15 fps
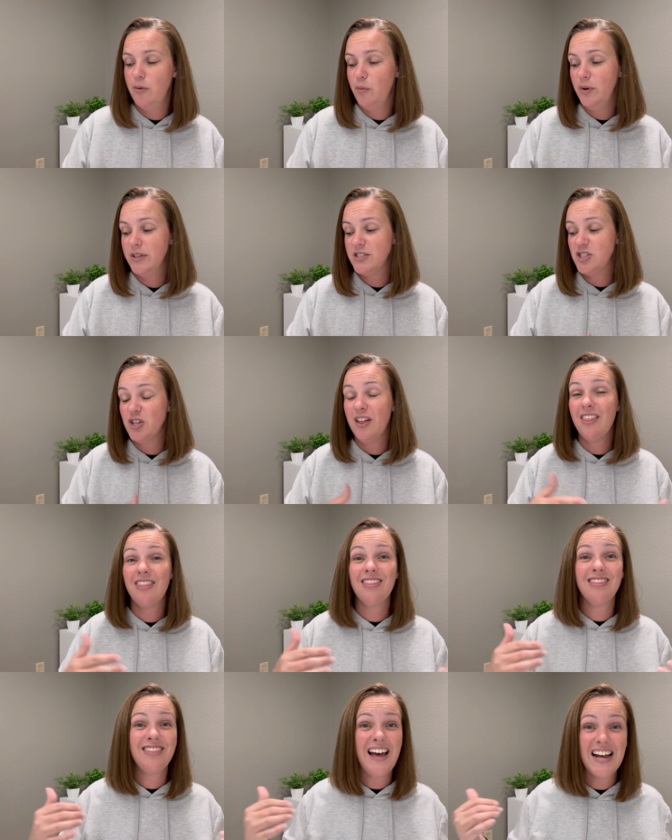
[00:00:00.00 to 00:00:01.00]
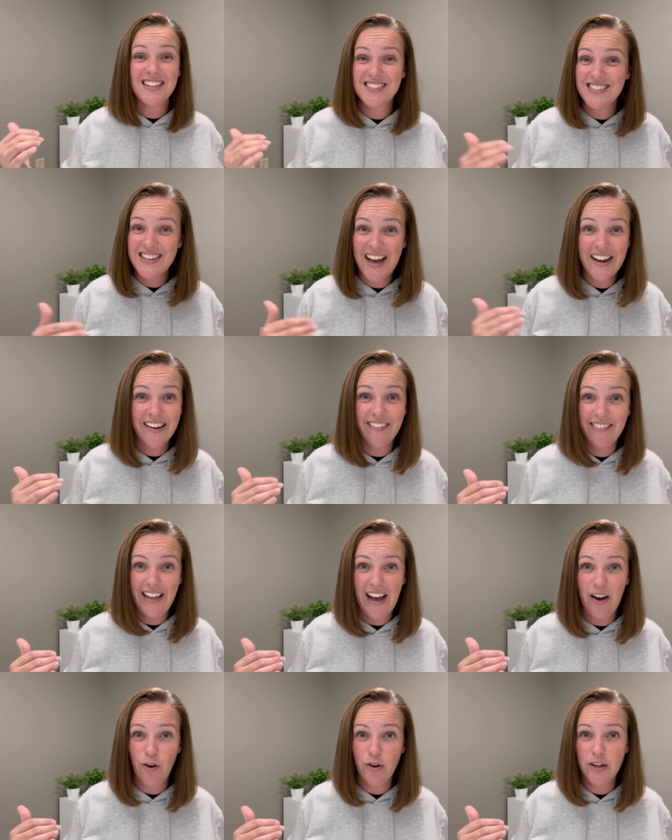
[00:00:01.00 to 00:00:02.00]
which that's not
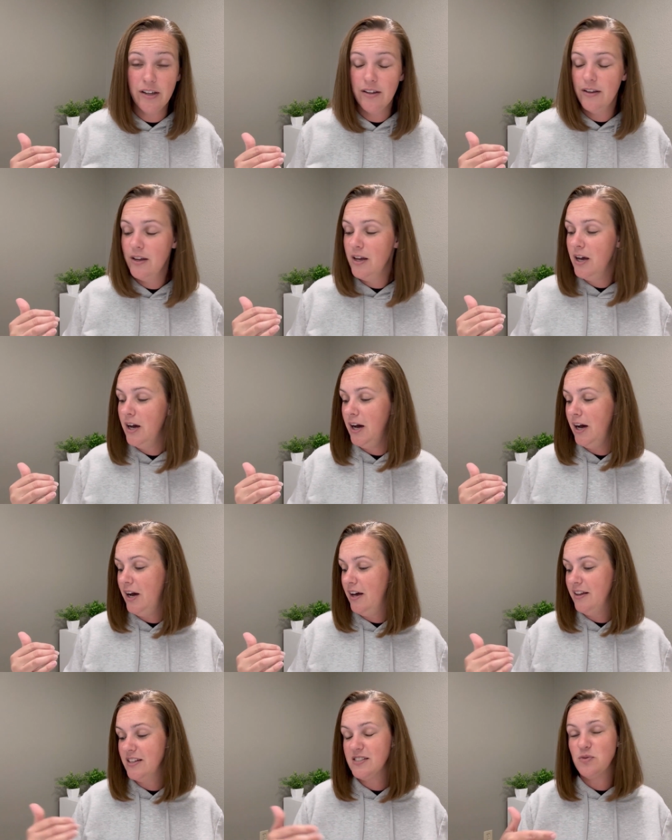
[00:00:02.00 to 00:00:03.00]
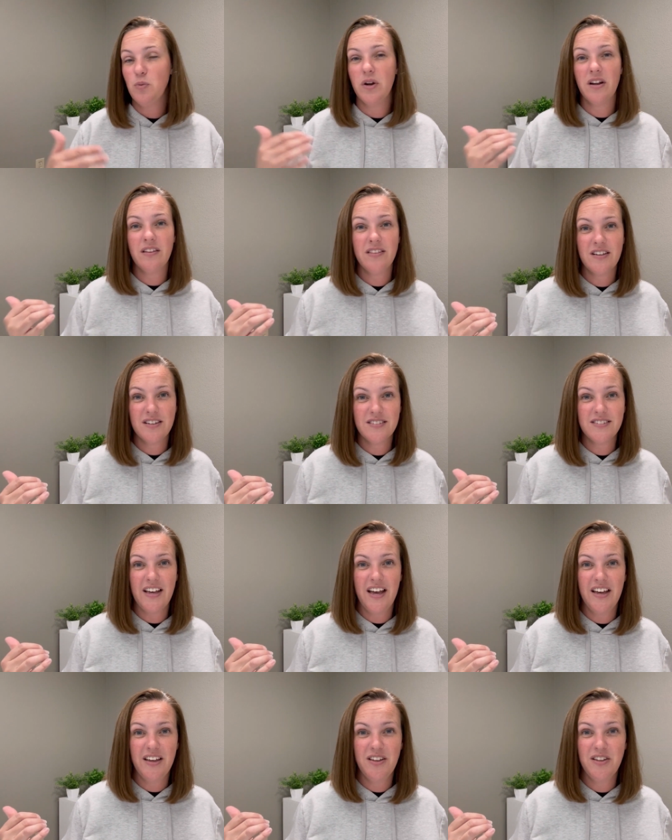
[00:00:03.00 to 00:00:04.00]
allowed. Uh, that's one of the things
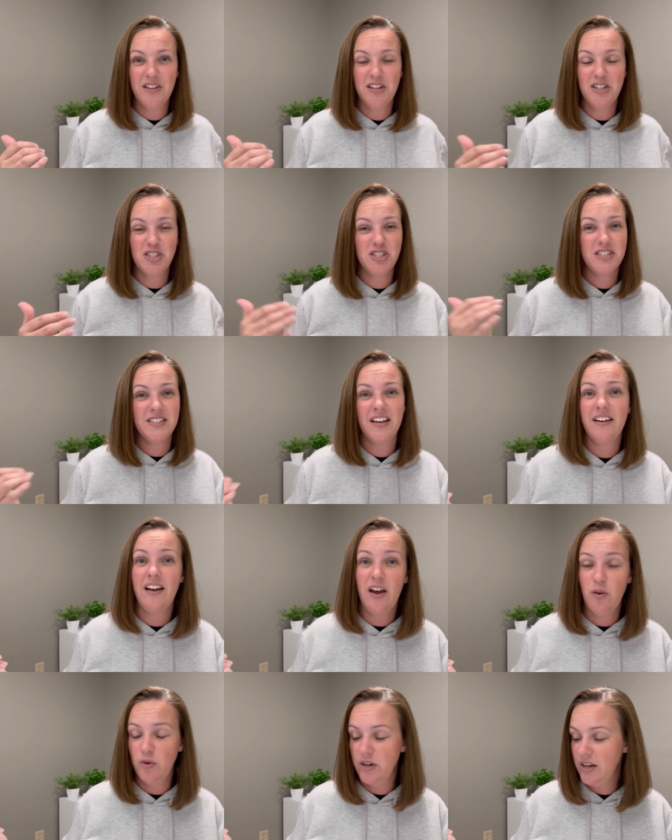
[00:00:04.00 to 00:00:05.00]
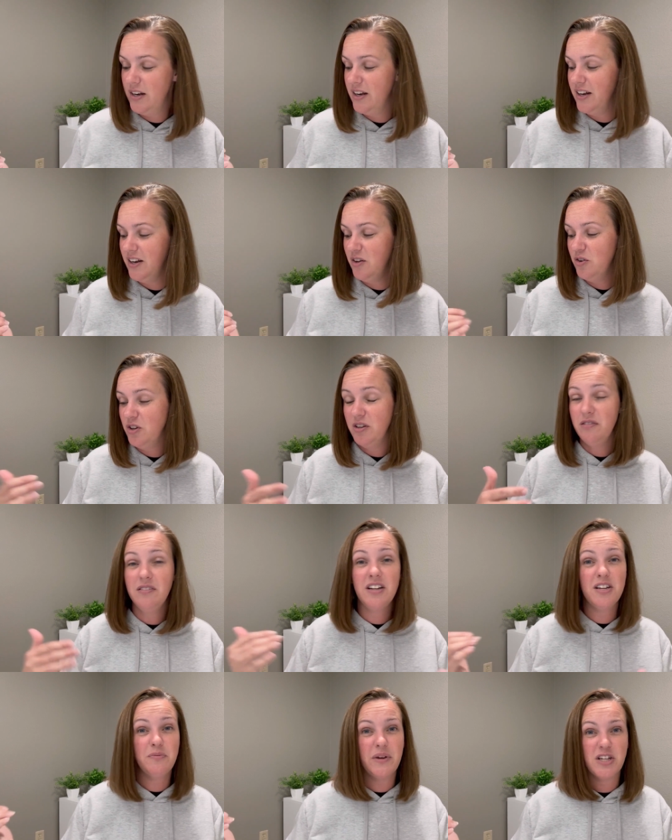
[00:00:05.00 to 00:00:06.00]
I, she said I would
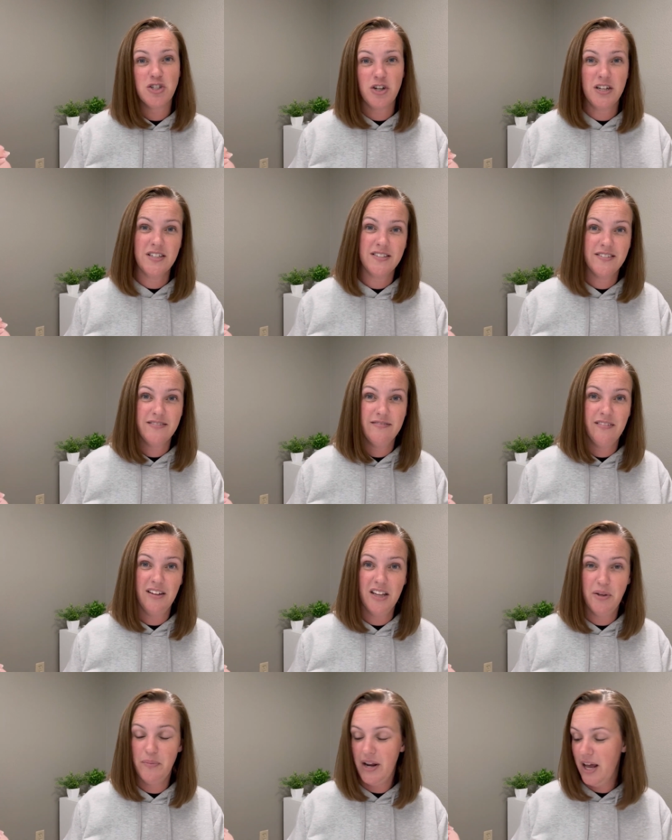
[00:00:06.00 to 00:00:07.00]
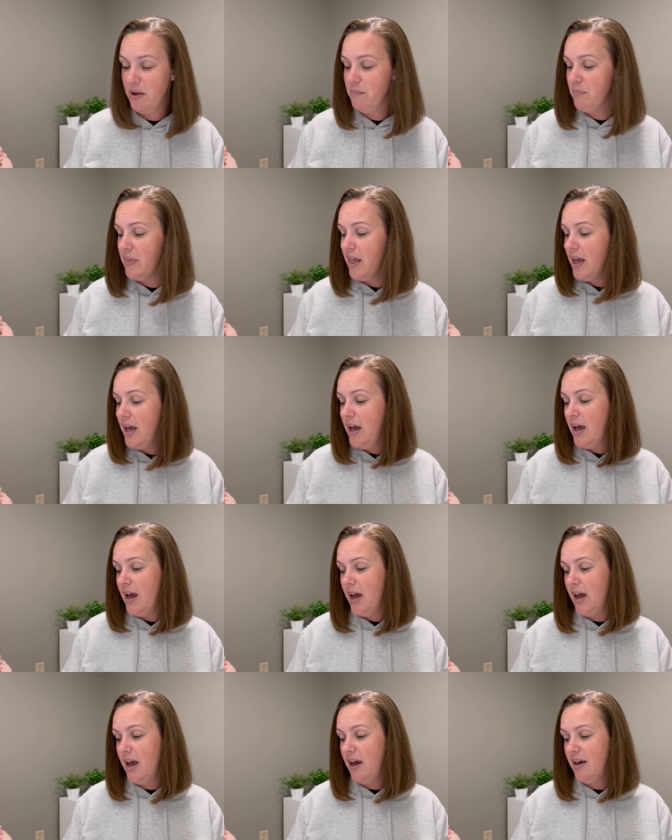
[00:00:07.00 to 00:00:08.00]
need to make sure I eliminate,
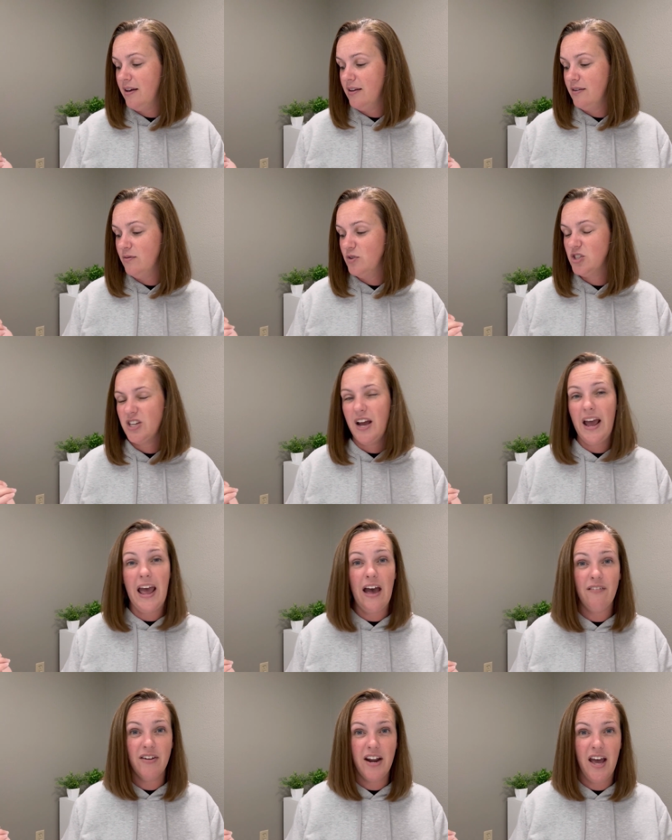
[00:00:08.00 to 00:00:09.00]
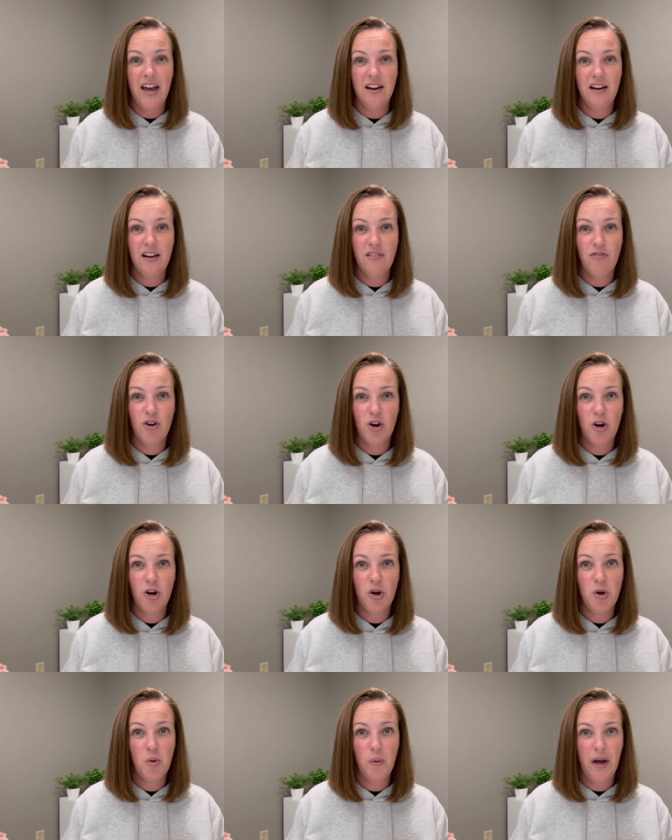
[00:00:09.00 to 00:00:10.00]
which I haven't had any
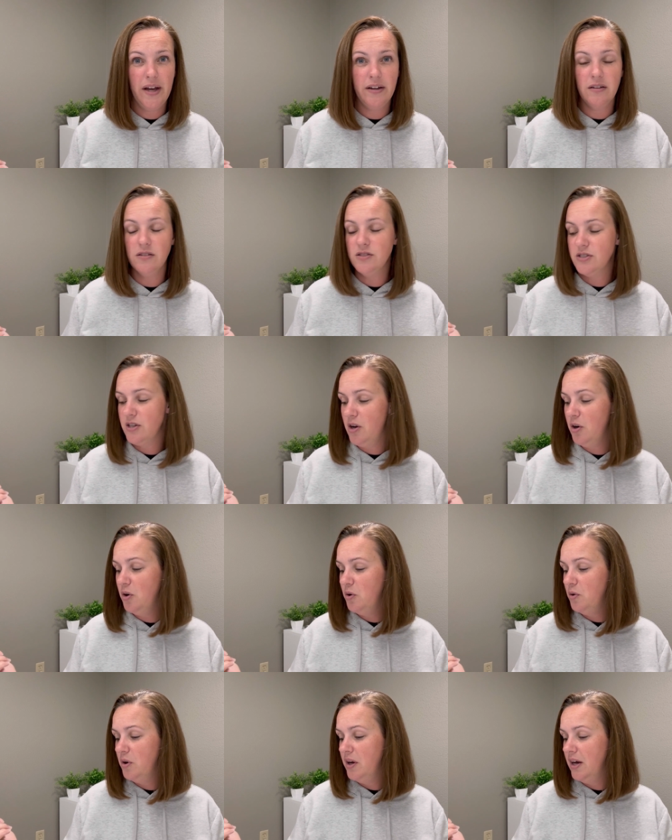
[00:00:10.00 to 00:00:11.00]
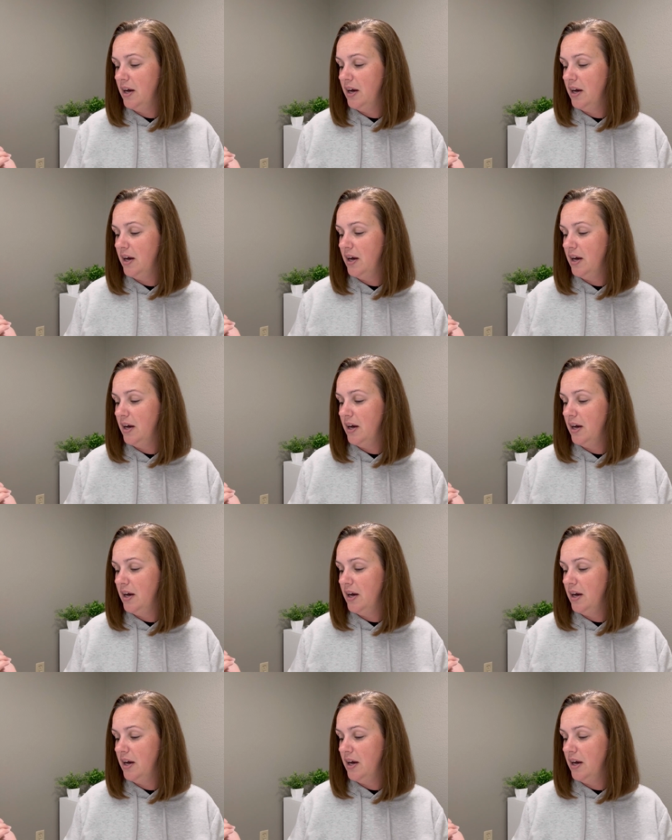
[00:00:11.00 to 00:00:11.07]
for a while. So,